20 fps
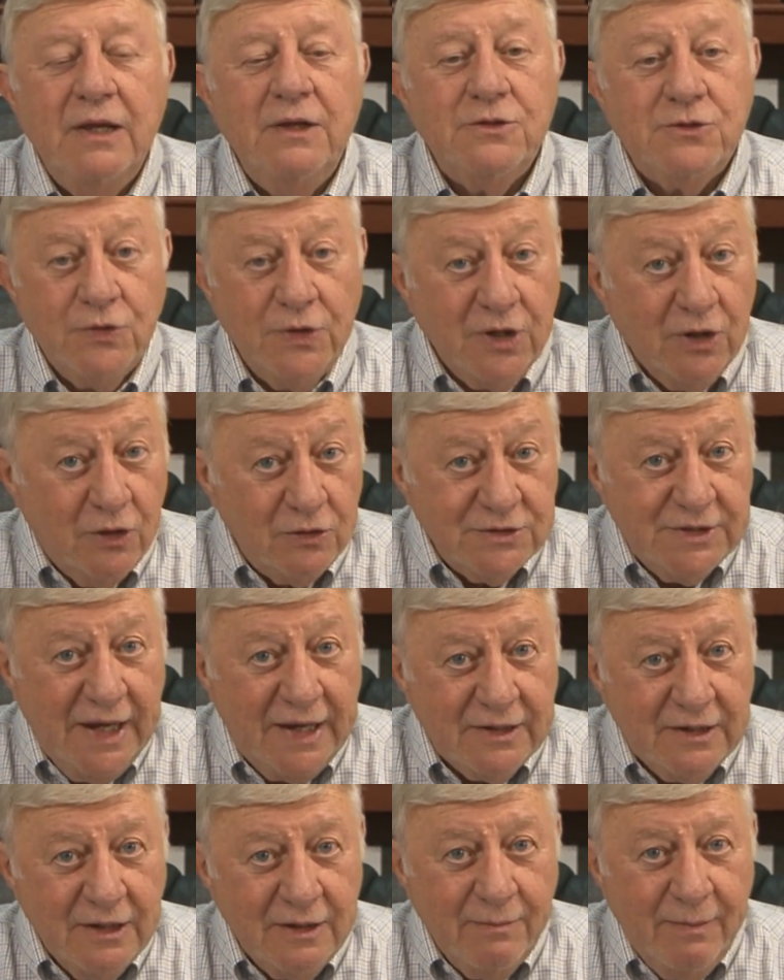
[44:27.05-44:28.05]
So he goes
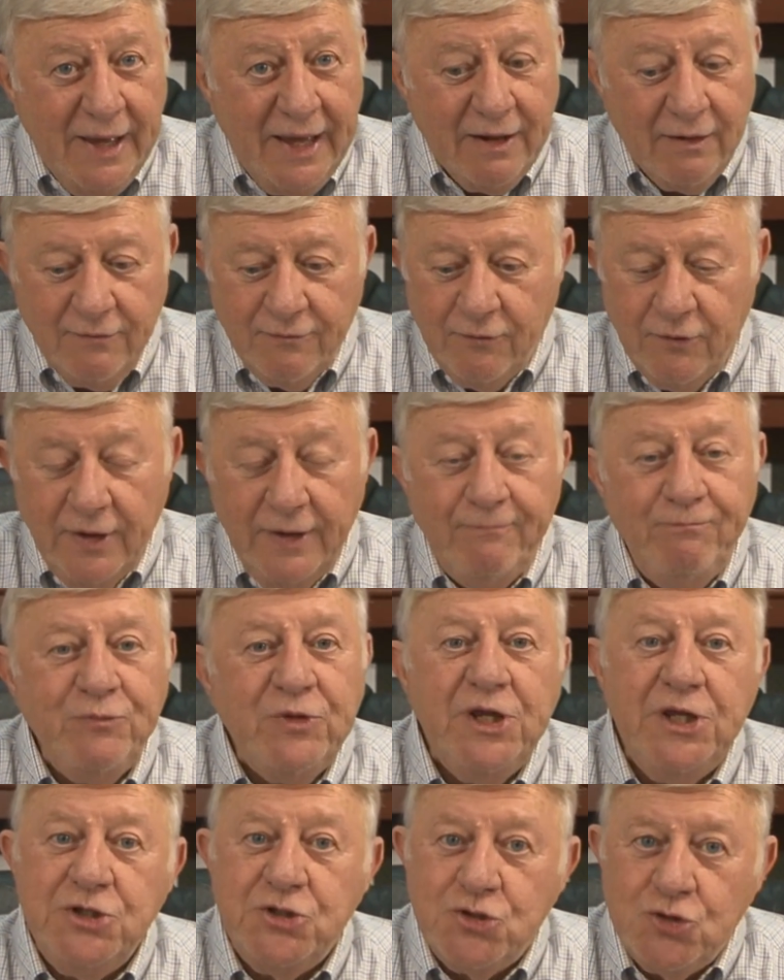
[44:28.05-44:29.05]
out to the battlefront.
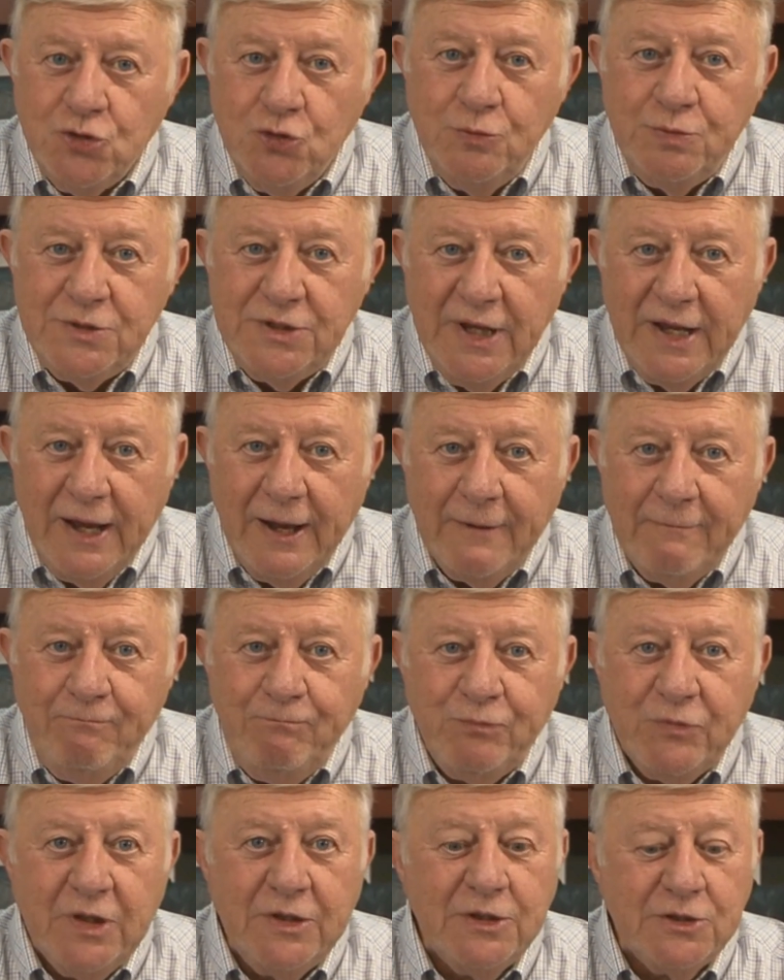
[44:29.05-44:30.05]
He stoops down,
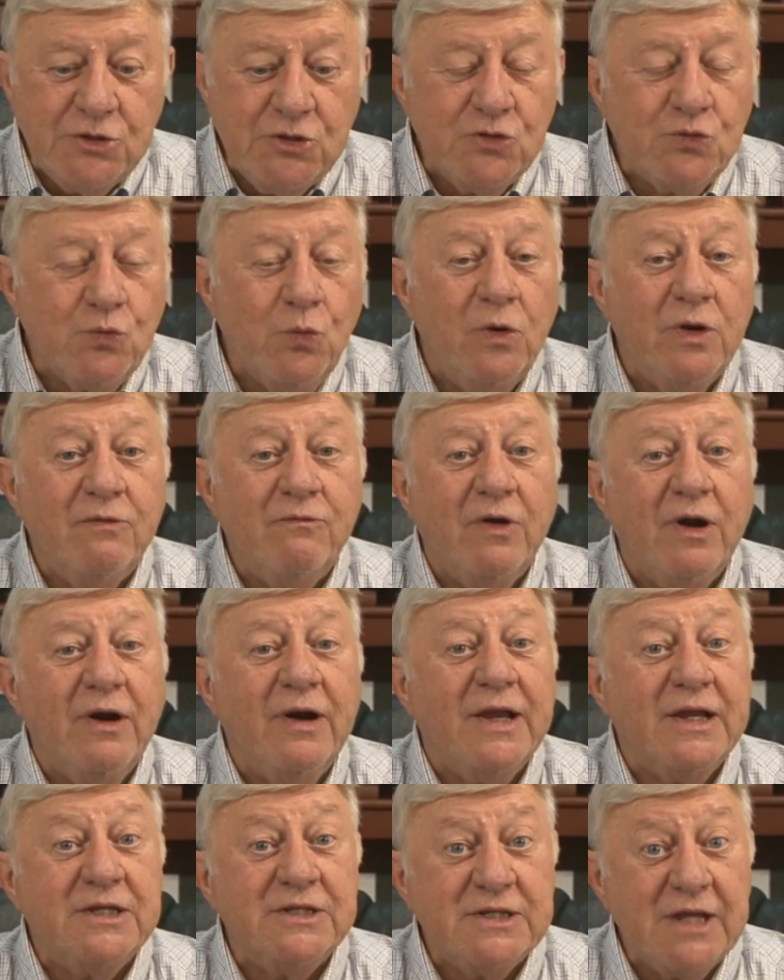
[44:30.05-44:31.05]
and this is one of our
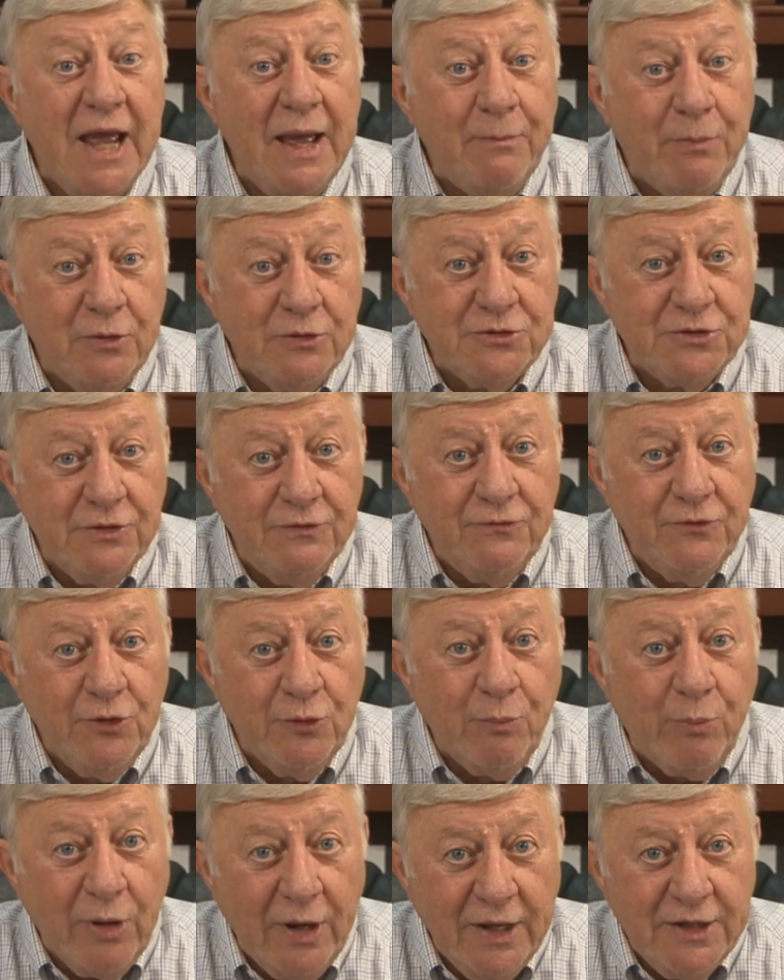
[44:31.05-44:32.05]
examples of your
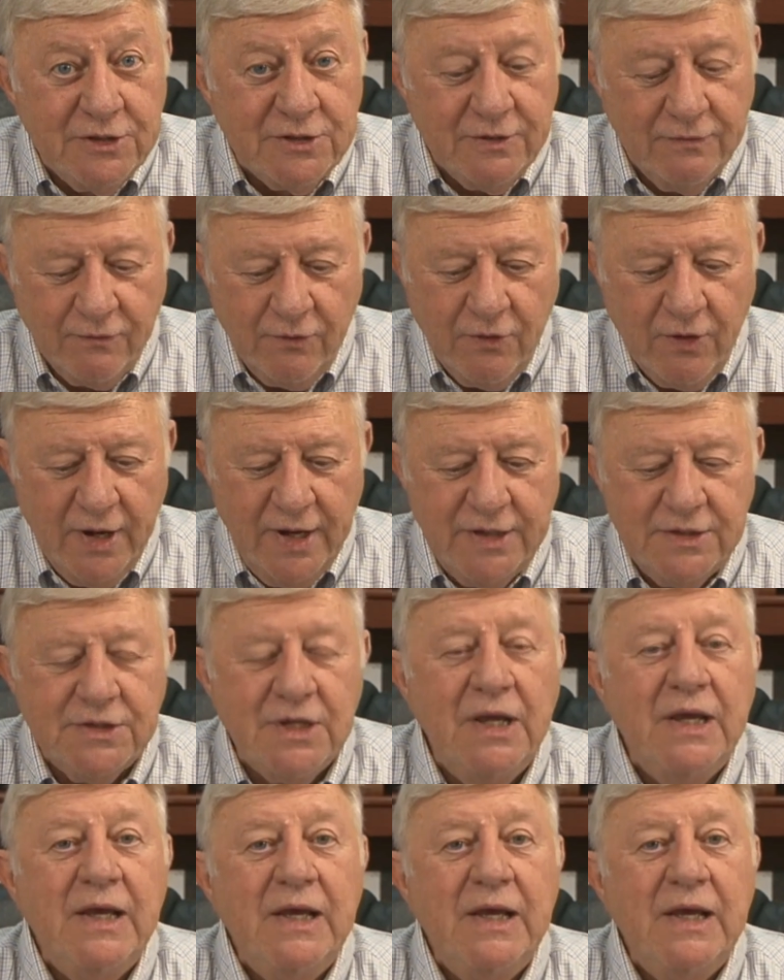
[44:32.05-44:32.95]
place of grace.